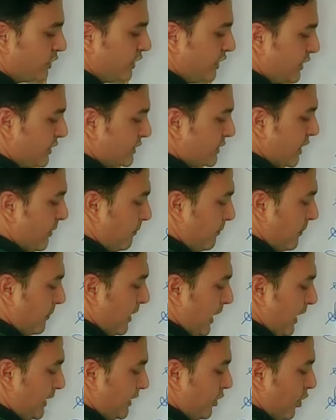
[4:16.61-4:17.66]
is
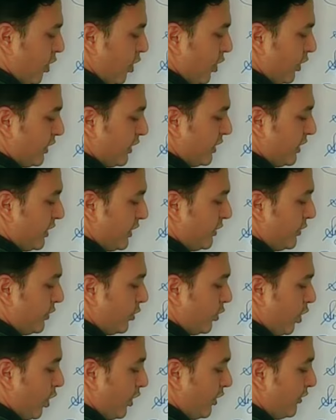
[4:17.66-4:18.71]
applied on a
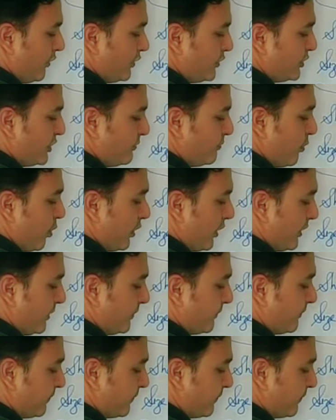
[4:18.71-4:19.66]
non-rigid body,